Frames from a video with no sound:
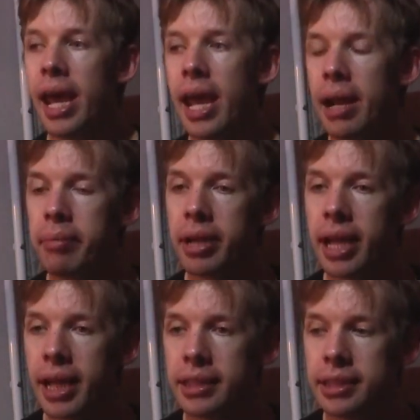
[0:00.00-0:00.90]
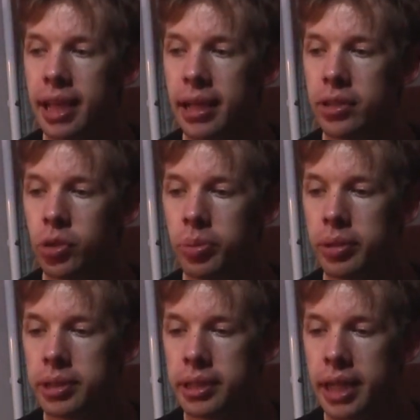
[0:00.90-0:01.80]
And I'm going to guess that
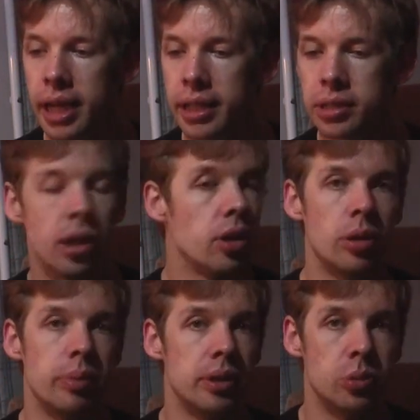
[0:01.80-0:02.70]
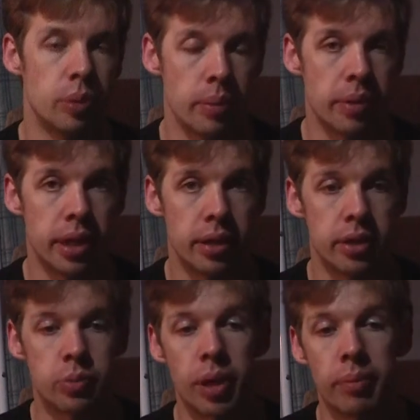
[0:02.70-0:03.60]
Jupiter's attack is not going to be Supreme Thunder.
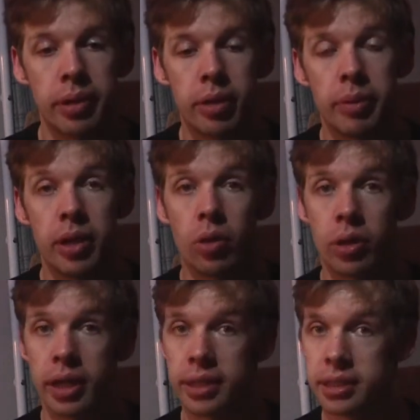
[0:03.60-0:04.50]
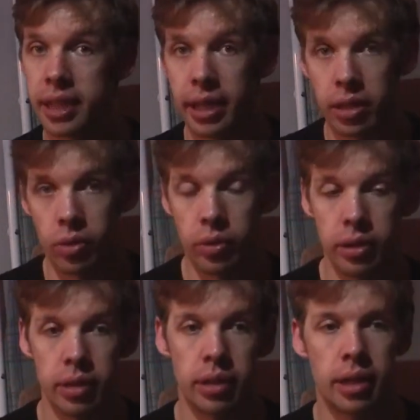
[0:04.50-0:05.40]
It's probably going to be Coconut Cyclone,
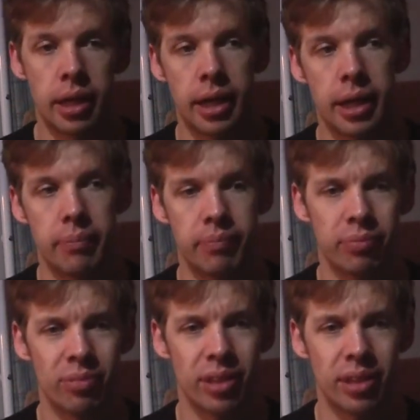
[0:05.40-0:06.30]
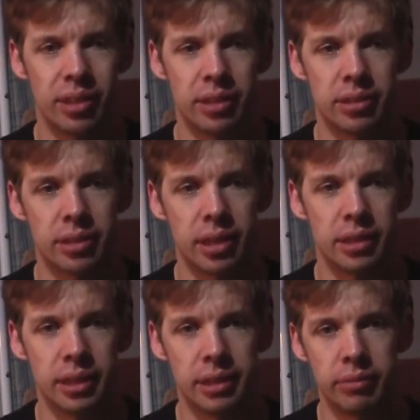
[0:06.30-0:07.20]
just because
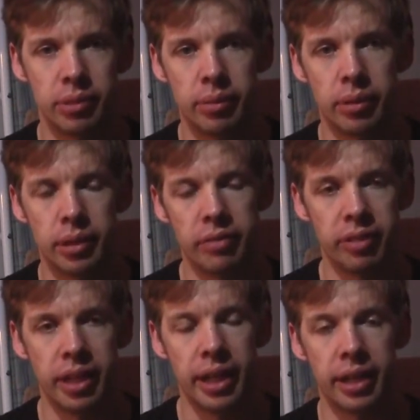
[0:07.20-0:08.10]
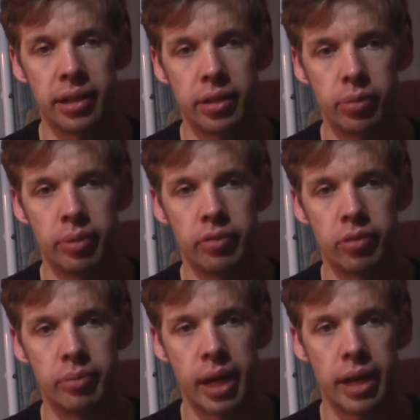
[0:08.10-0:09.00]
they seem to be deviating a little bit
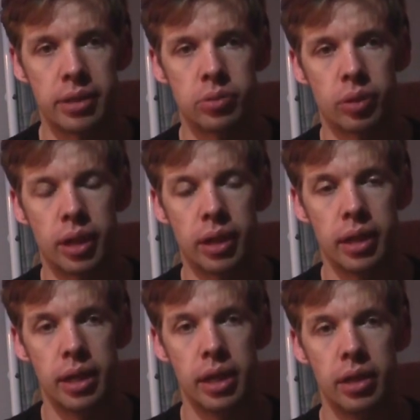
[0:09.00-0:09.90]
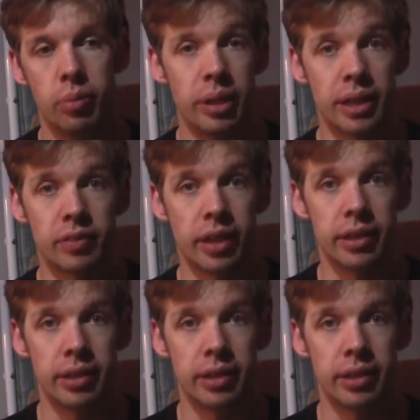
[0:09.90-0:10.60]
from that as well. But that's fine.